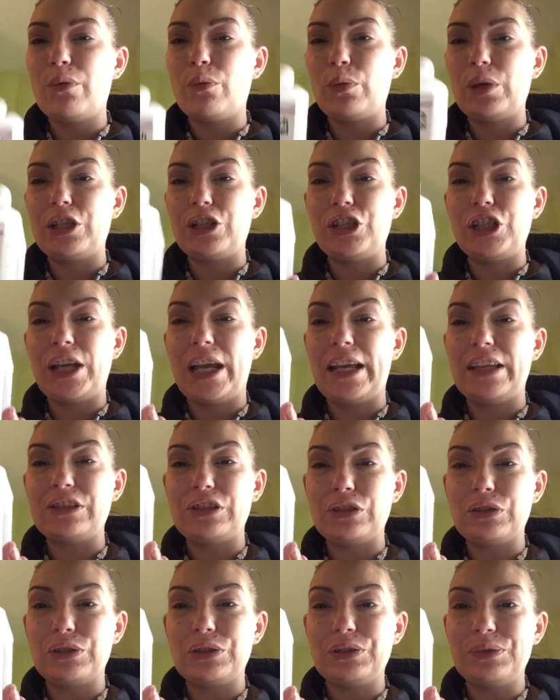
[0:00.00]
witch
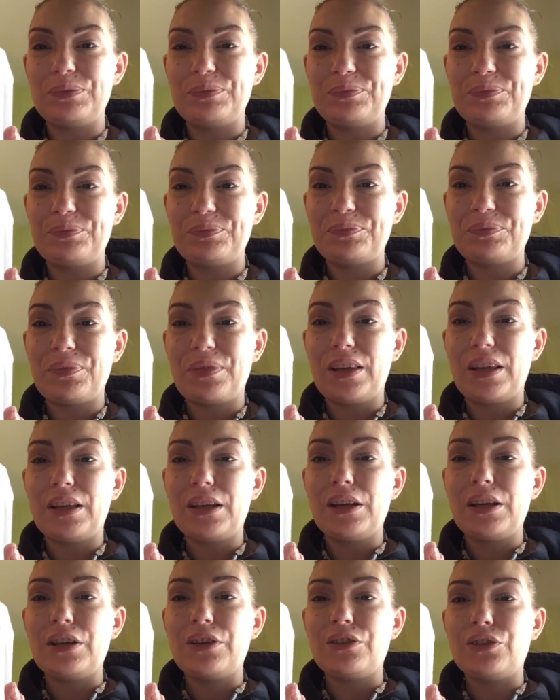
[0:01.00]
hazel
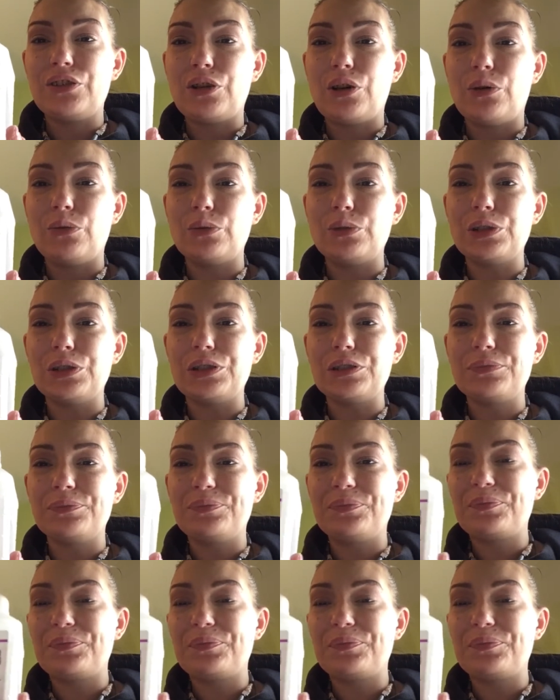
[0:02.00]
toner.